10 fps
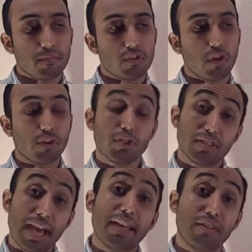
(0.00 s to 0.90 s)
So
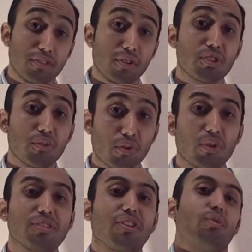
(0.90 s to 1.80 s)
there's that, and there's also, of
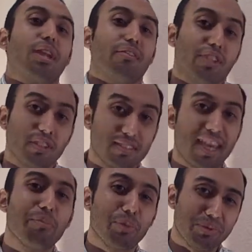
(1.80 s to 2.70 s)
course, the threat of a good
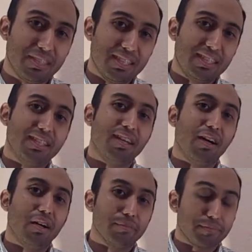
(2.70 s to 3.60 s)
example.
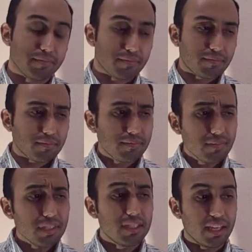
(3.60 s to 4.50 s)

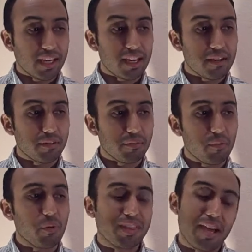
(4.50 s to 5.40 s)
And
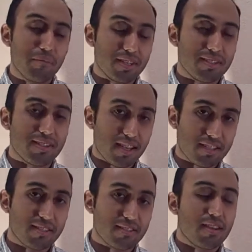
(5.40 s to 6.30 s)
what that means, I
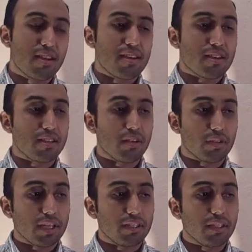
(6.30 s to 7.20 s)
guess, is, the
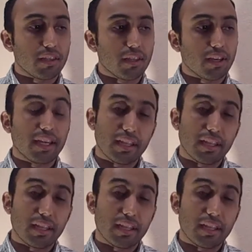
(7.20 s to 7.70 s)
idea that,